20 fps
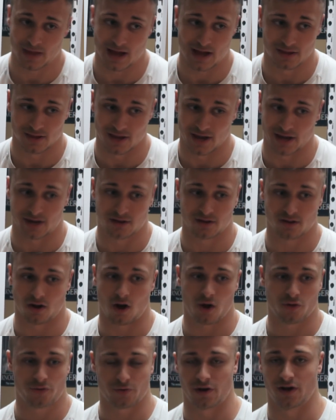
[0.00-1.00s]
Like
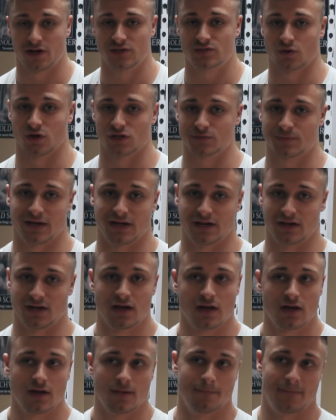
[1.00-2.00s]
all throughout high school, I was
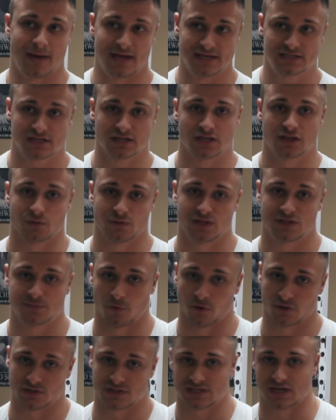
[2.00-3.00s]
playing basically 3
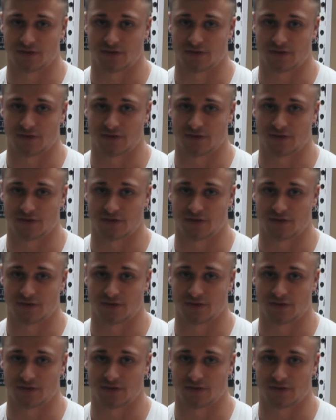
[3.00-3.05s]
sports